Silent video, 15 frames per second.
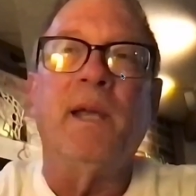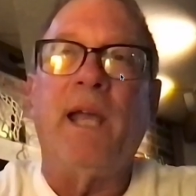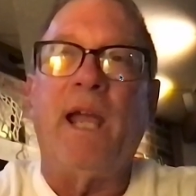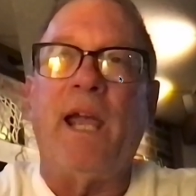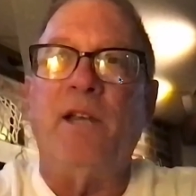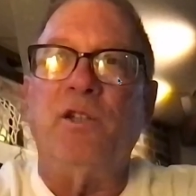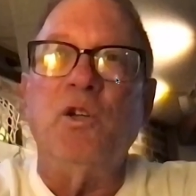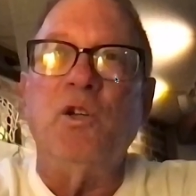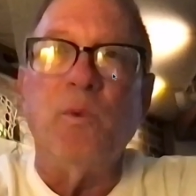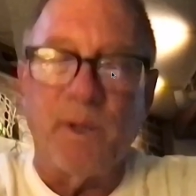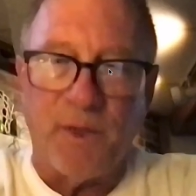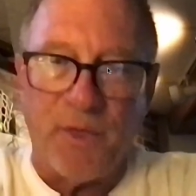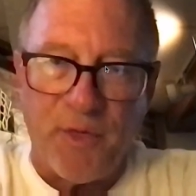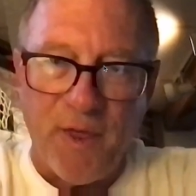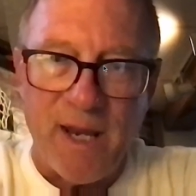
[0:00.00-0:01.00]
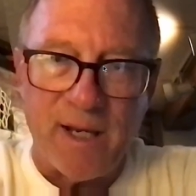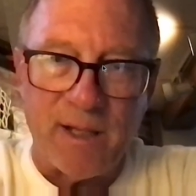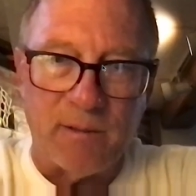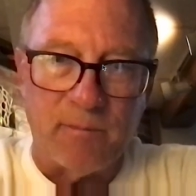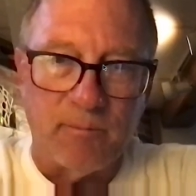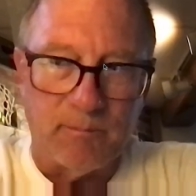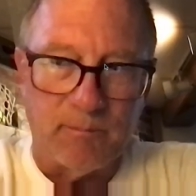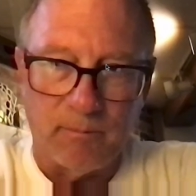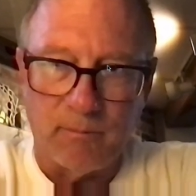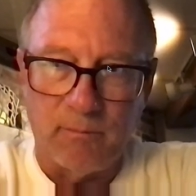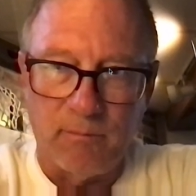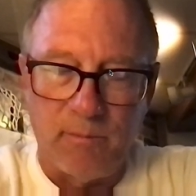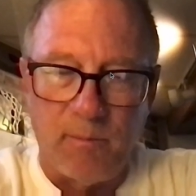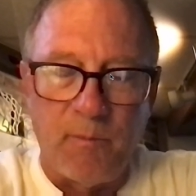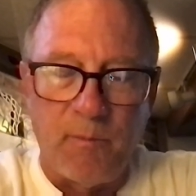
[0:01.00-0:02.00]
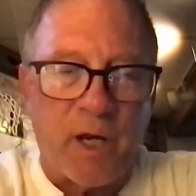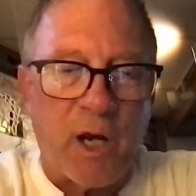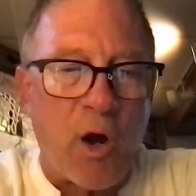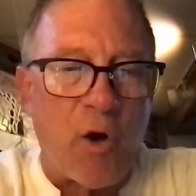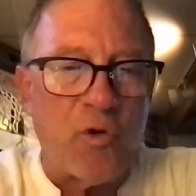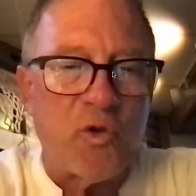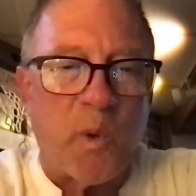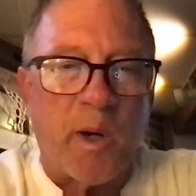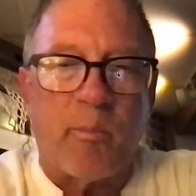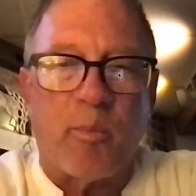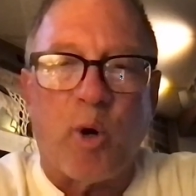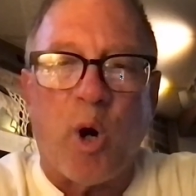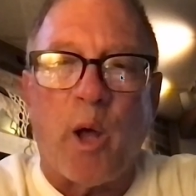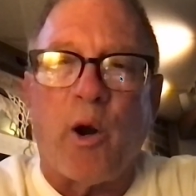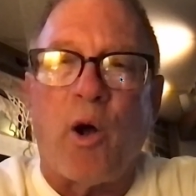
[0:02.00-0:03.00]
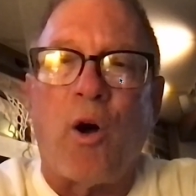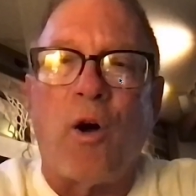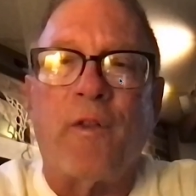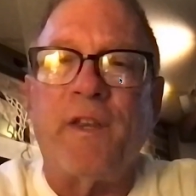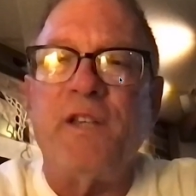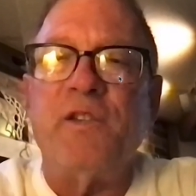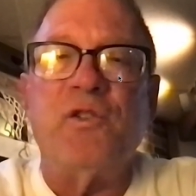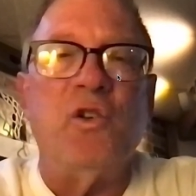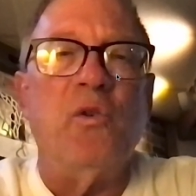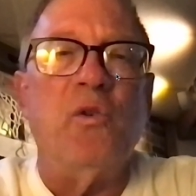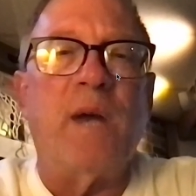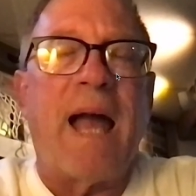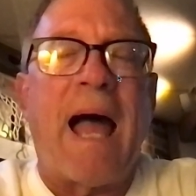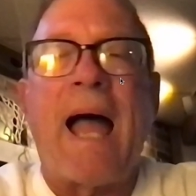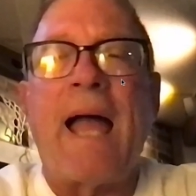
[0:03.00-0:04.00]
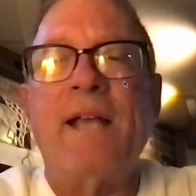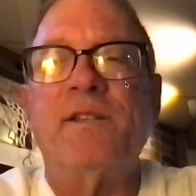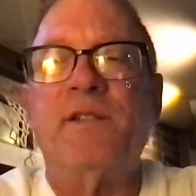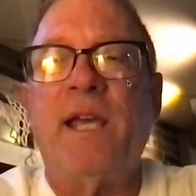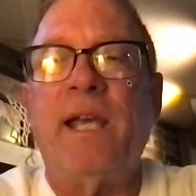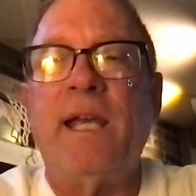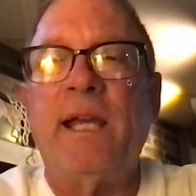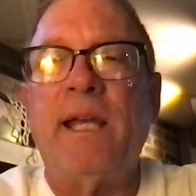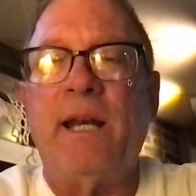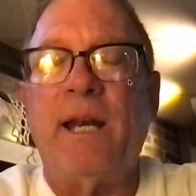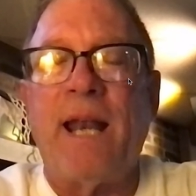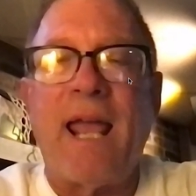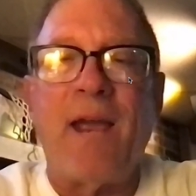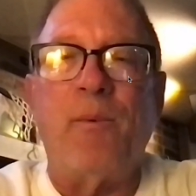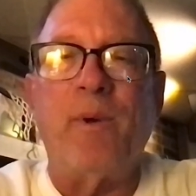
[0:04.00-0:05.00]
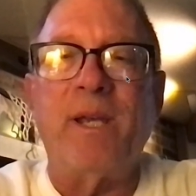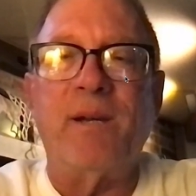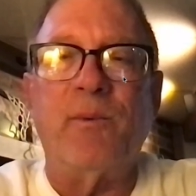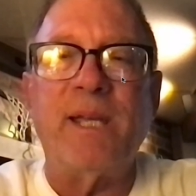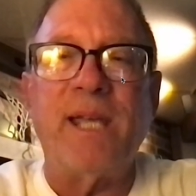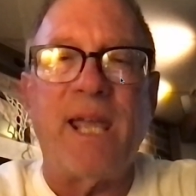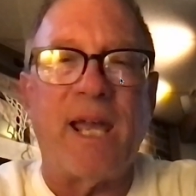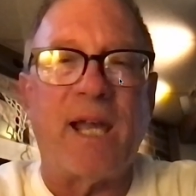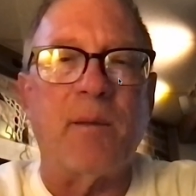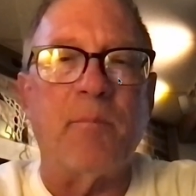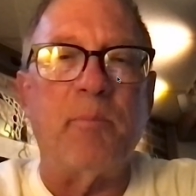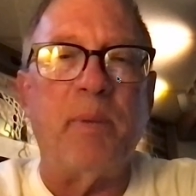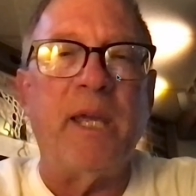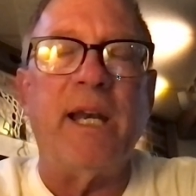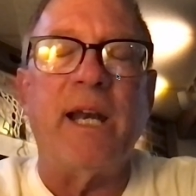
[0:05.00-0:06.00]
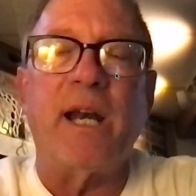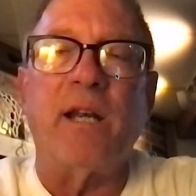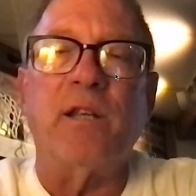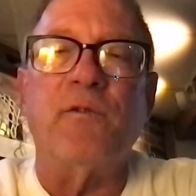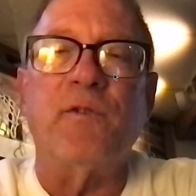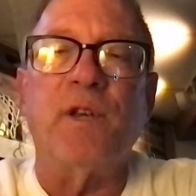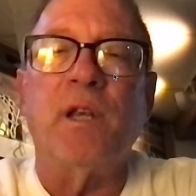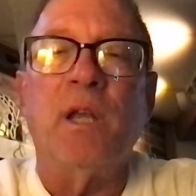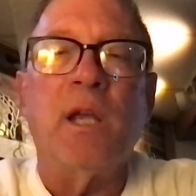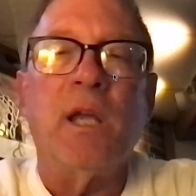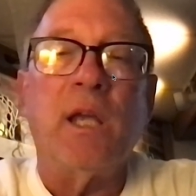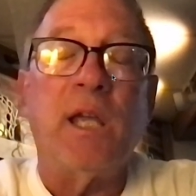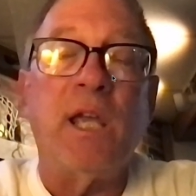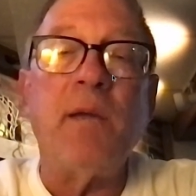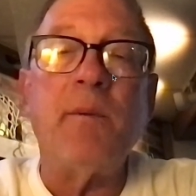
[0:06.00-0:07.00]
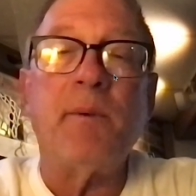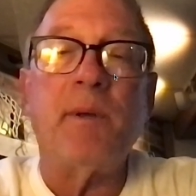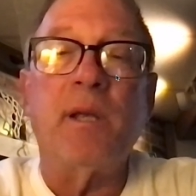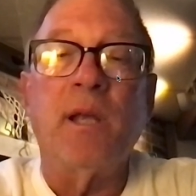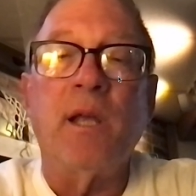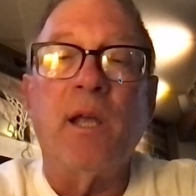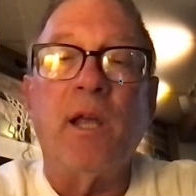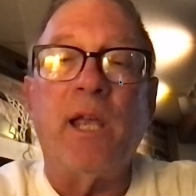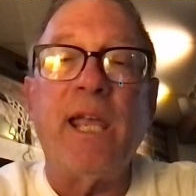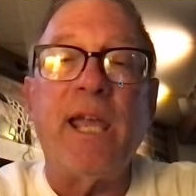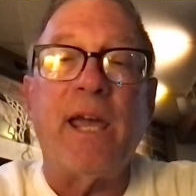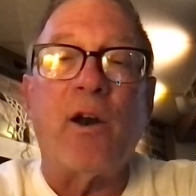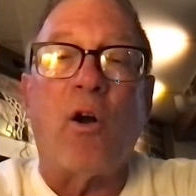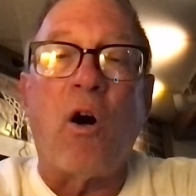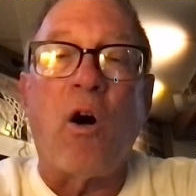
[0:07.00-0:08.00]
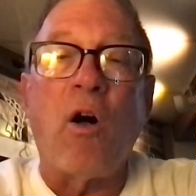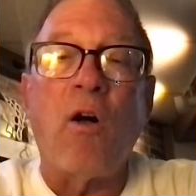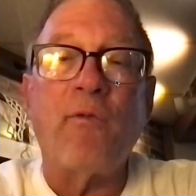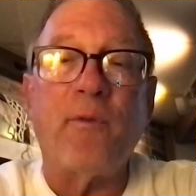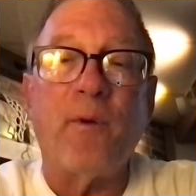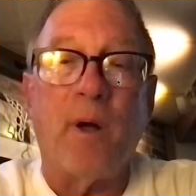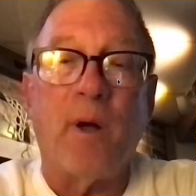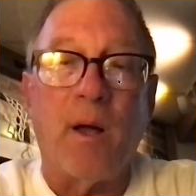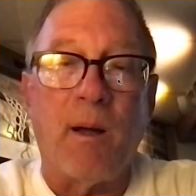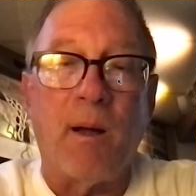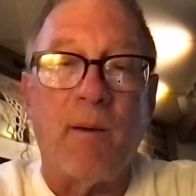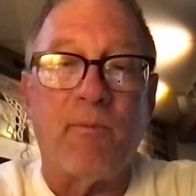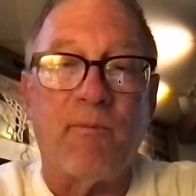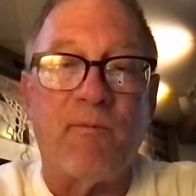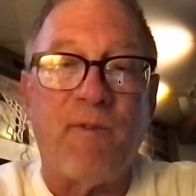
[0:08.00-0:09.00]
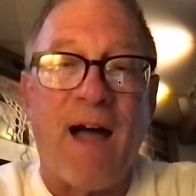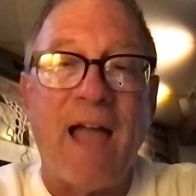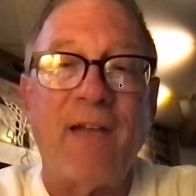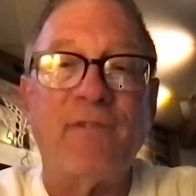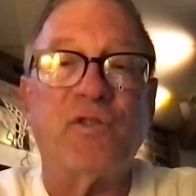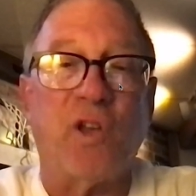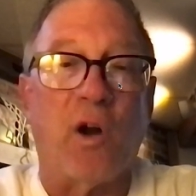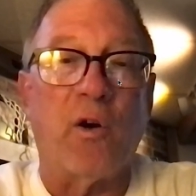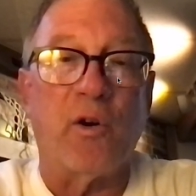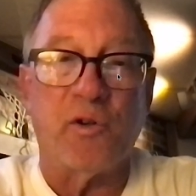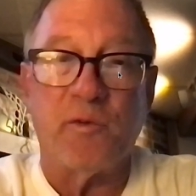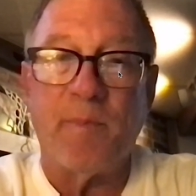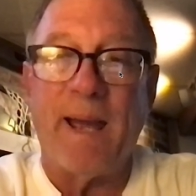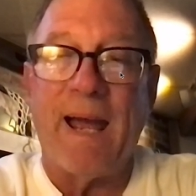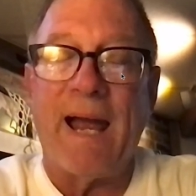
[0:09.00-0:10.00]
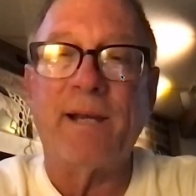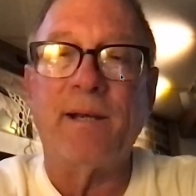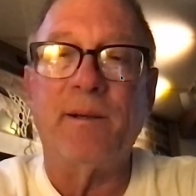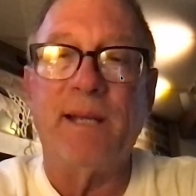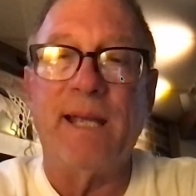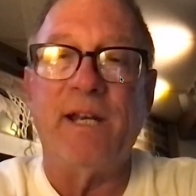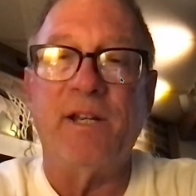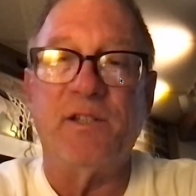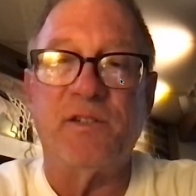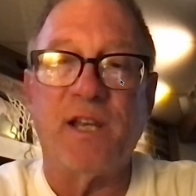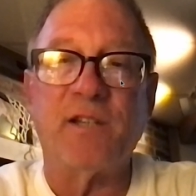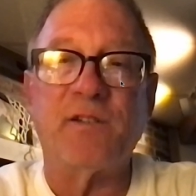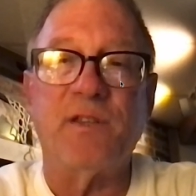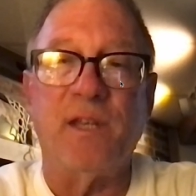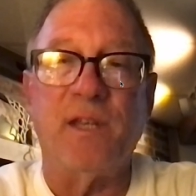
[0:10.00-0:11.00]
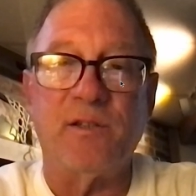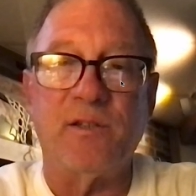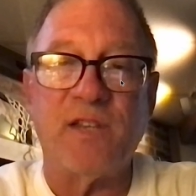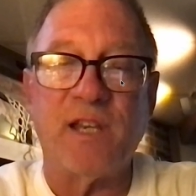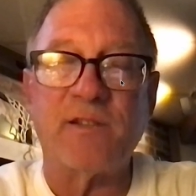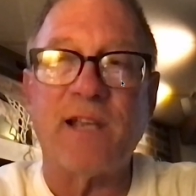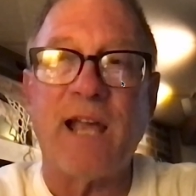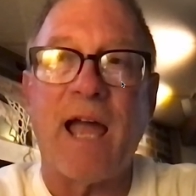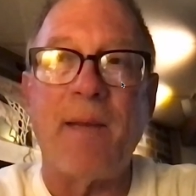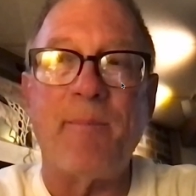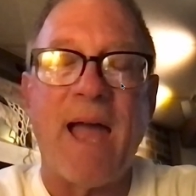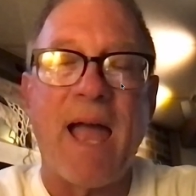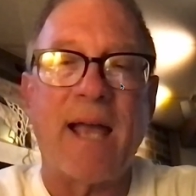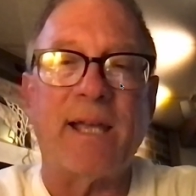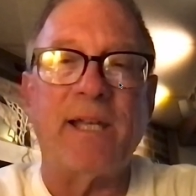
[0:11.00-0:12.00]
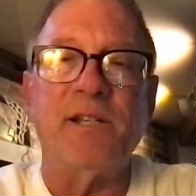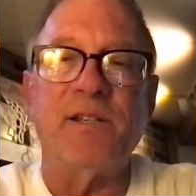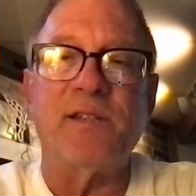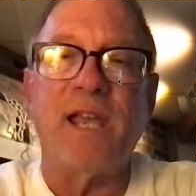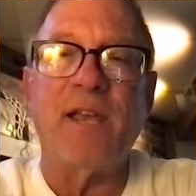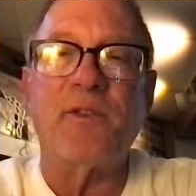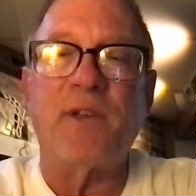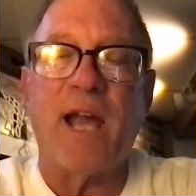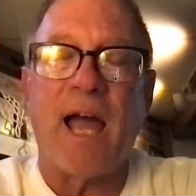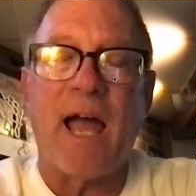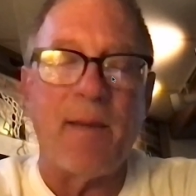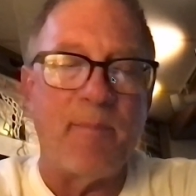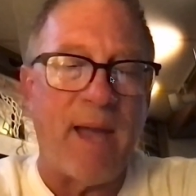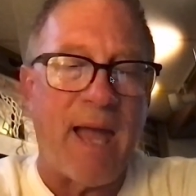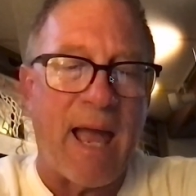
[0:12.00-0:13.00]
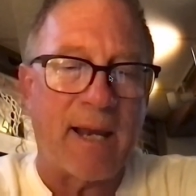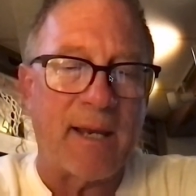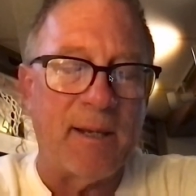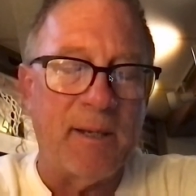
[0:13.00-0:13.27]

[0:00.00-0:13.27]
And you would think the coach would have brought all these new guys in, and hey, we can't compete at a division. He had all 5 starters back. He had his sixth guy back and his 8th guy back.